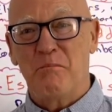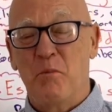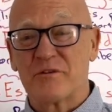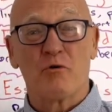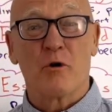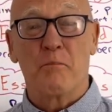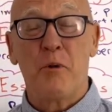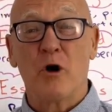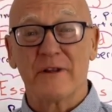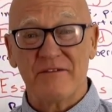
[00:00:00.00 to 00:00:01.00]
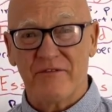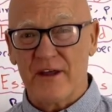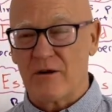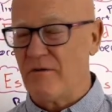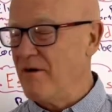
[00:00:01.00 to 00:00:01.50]
what's called a
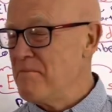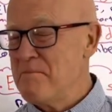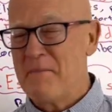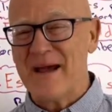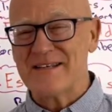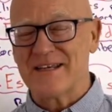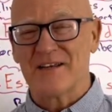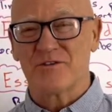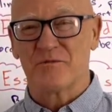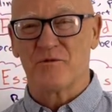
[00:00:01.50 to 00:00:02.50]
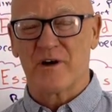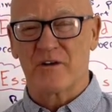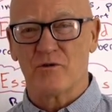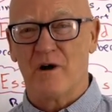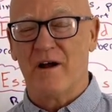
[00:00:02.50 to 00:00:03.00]
polyphenol. Amazing in terms of what it
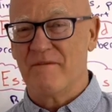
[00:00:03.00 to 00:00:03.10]
can do.